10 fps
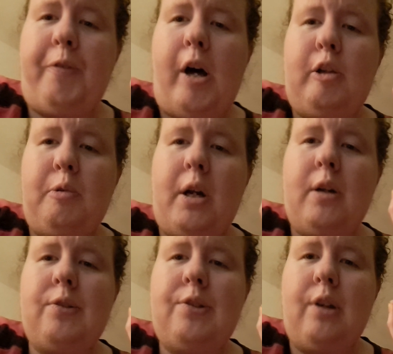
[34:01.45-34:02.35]

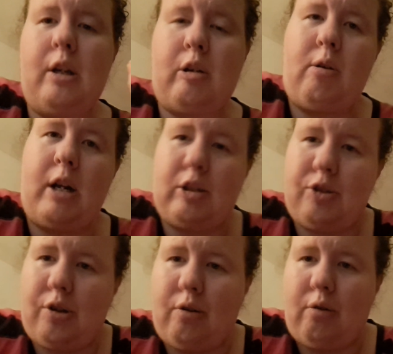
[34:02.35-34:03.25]
followers, according
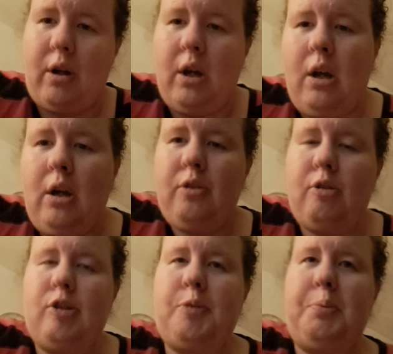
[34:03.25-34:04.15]
to
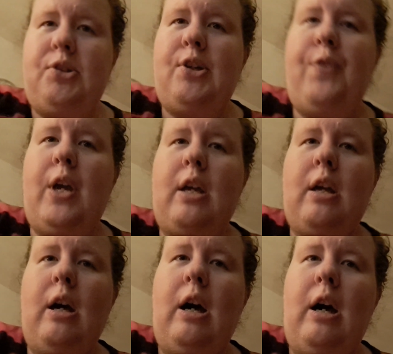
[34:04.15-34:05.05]
their
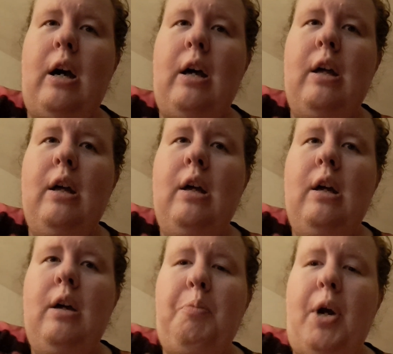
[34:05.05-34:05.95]
specific uh,
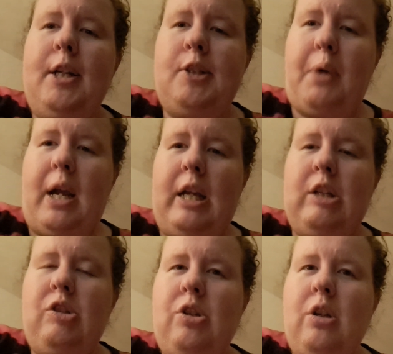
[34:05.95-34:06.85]
price
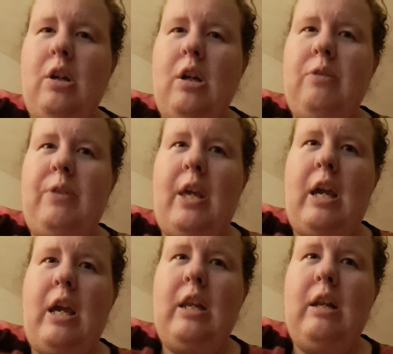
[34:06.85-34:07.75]
range,
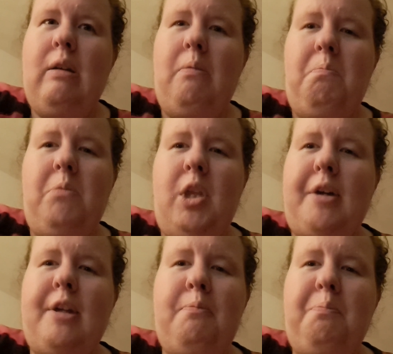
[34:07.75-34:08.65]
then you
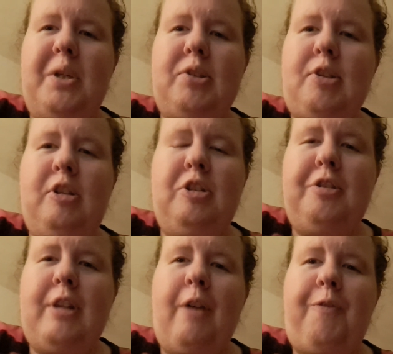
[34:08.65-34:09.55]
can basically
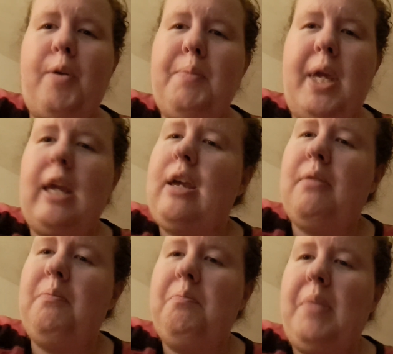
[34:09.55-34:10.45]
do that for me
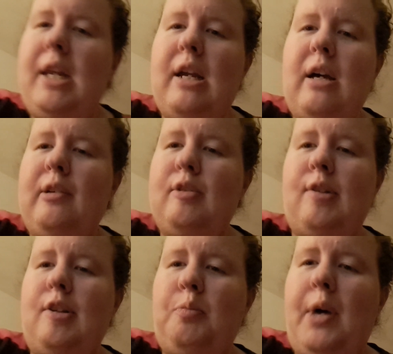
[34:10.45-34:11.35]
and many others
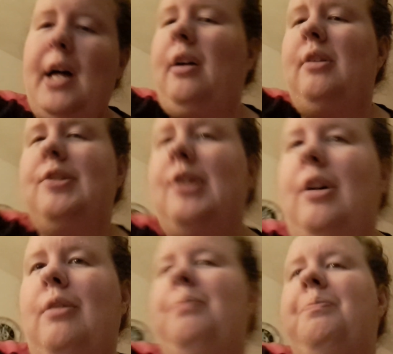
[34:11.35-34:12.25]
as well.
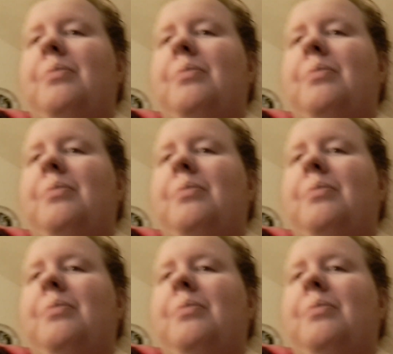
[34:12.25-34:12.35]
So,